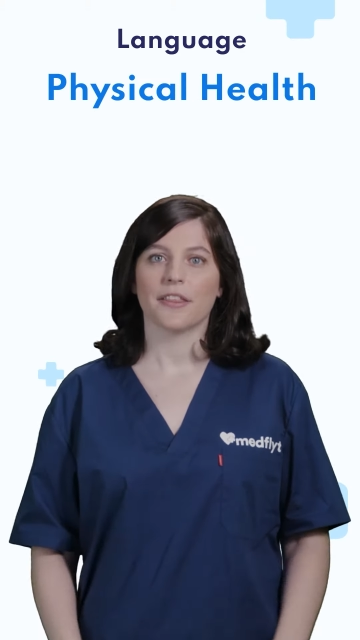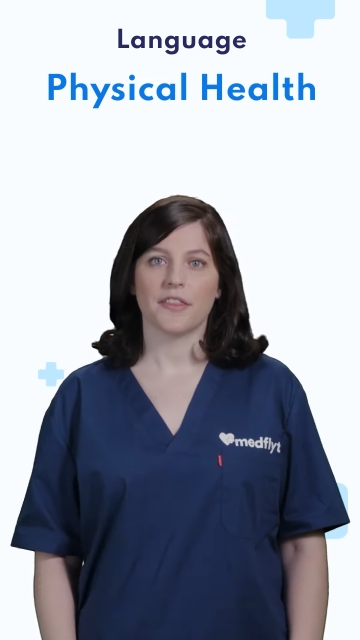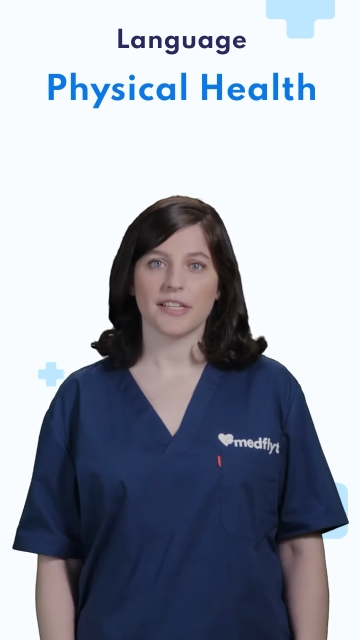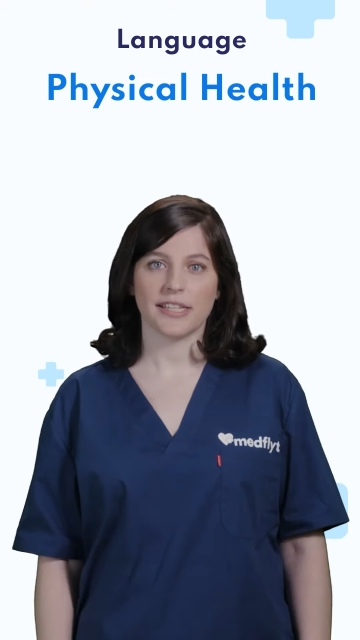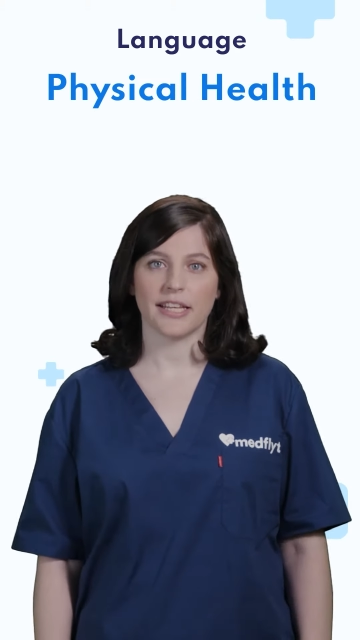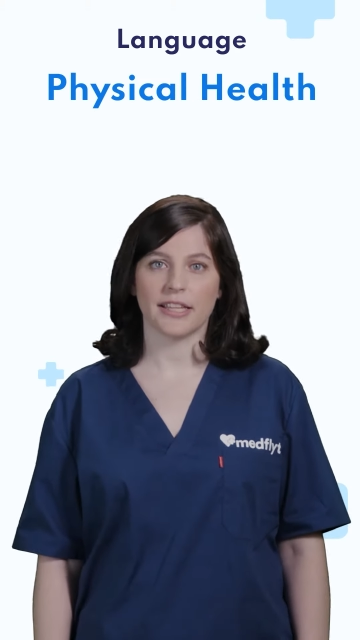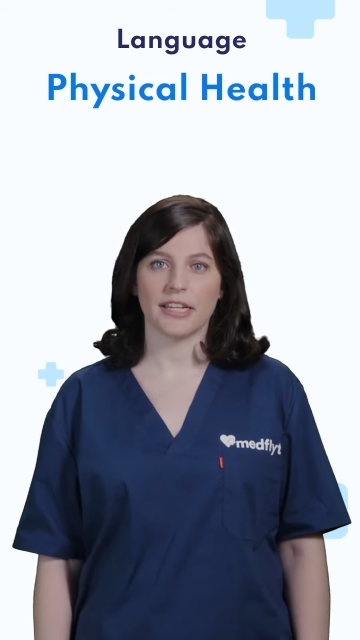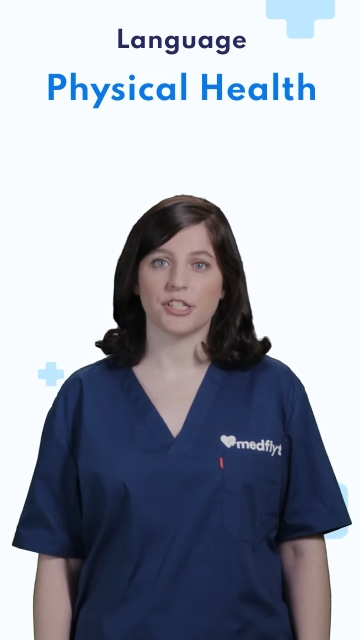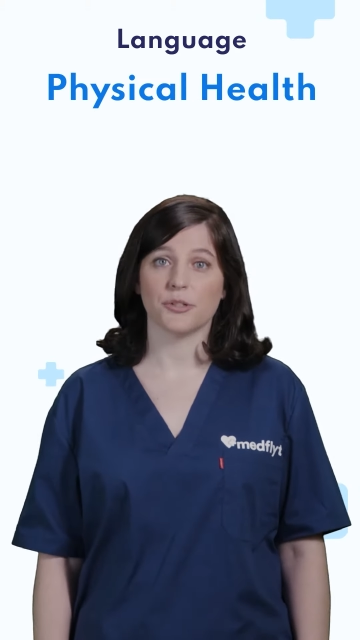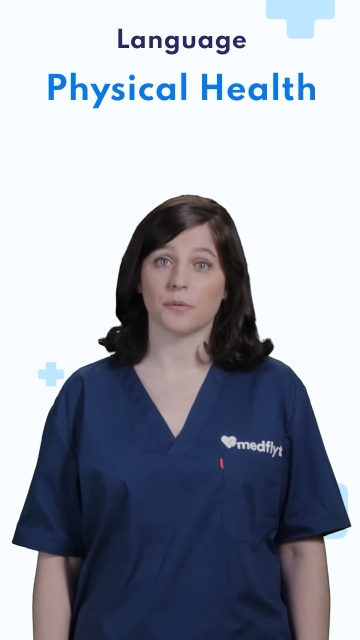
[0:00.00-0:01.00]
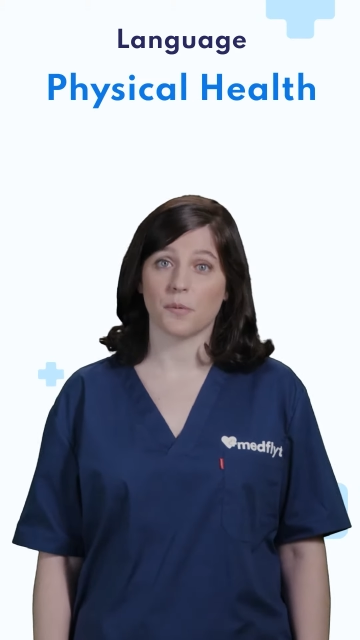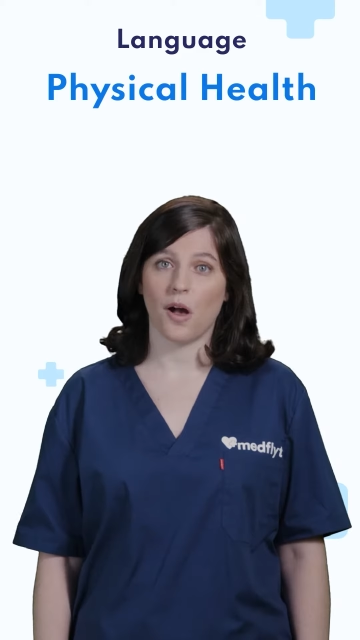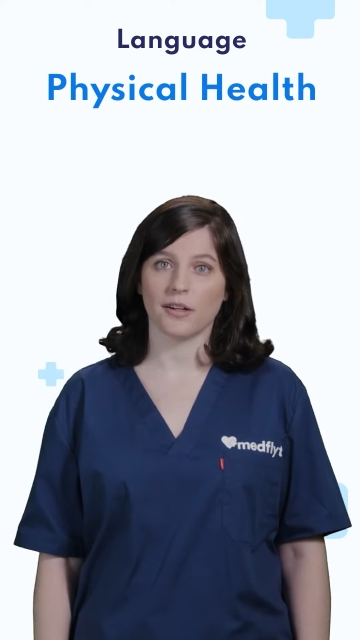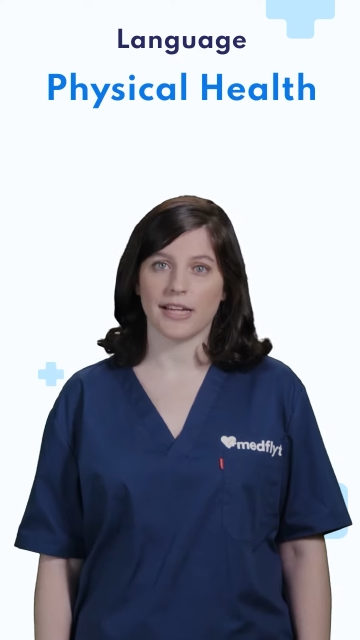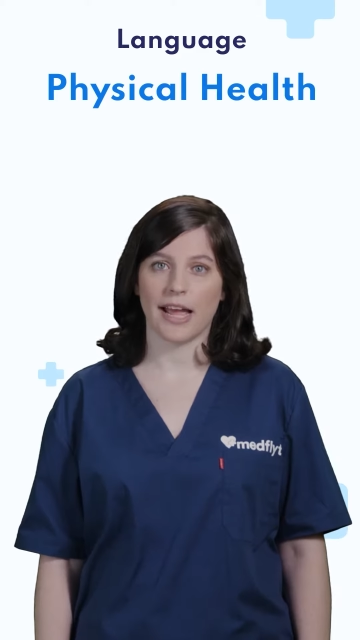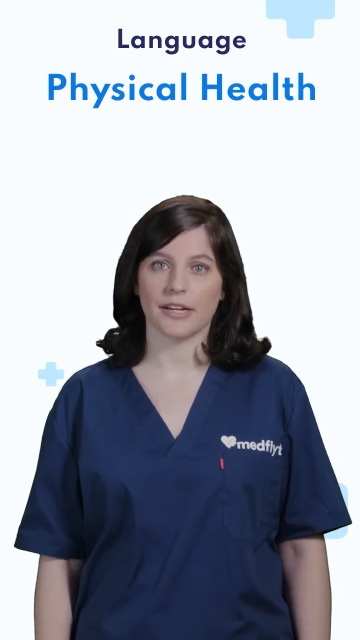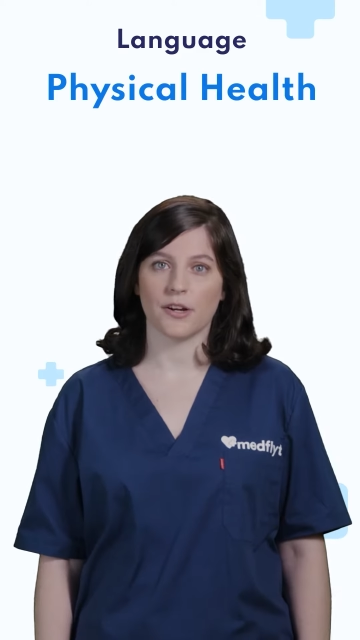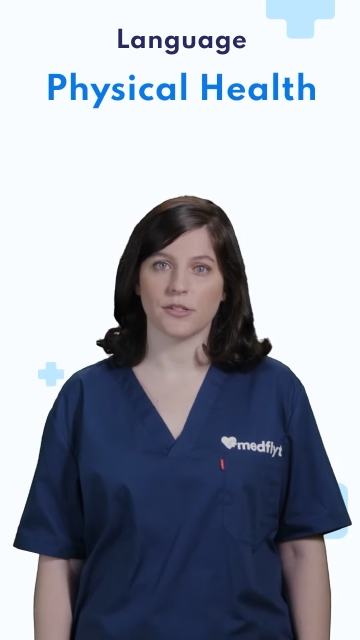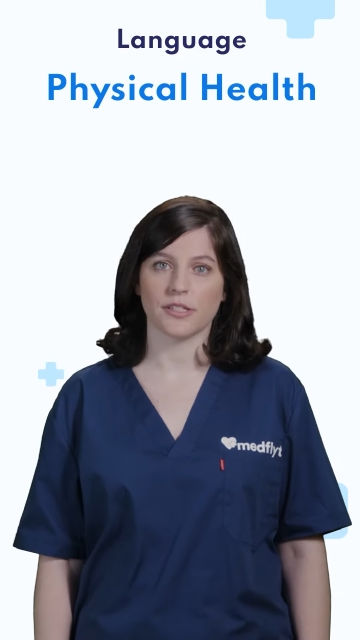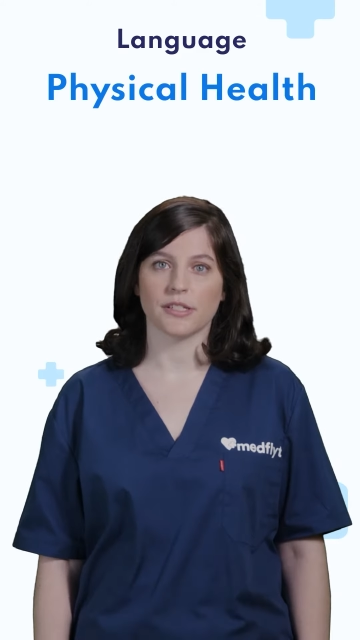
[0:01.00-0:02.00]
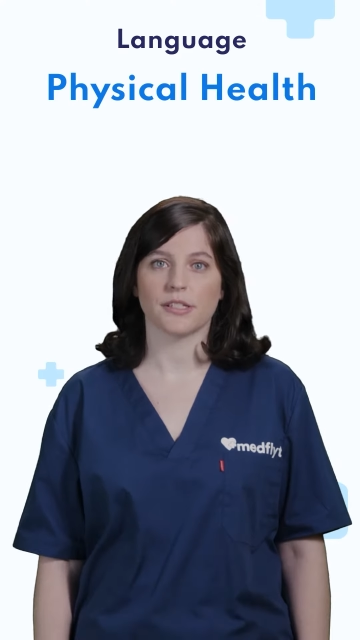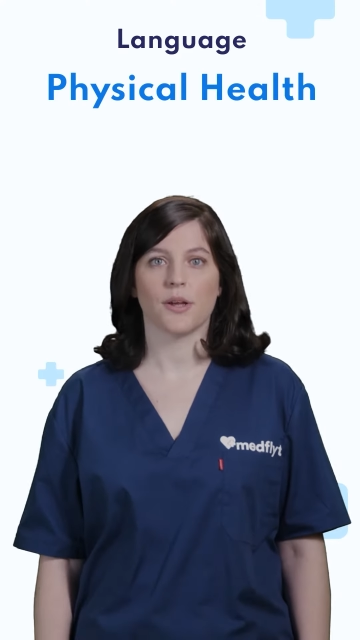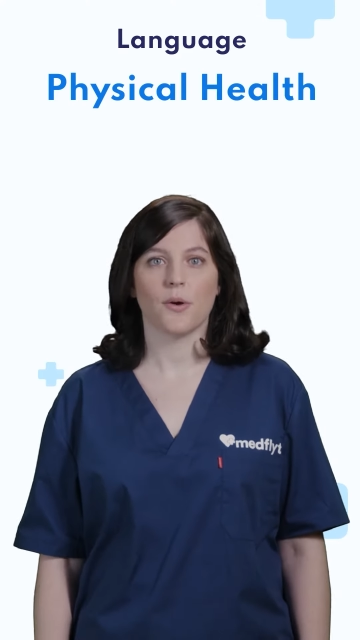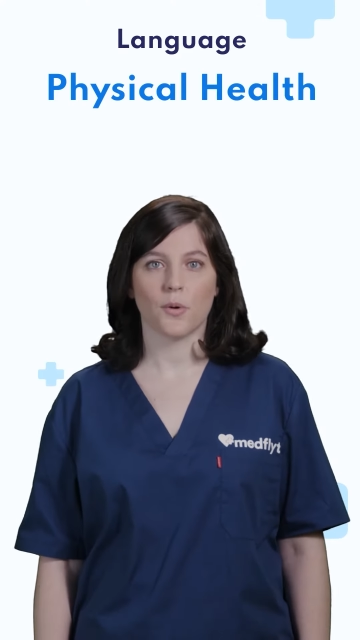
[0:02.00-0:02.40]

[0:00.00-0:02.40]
This can lead to a wrong diagnosis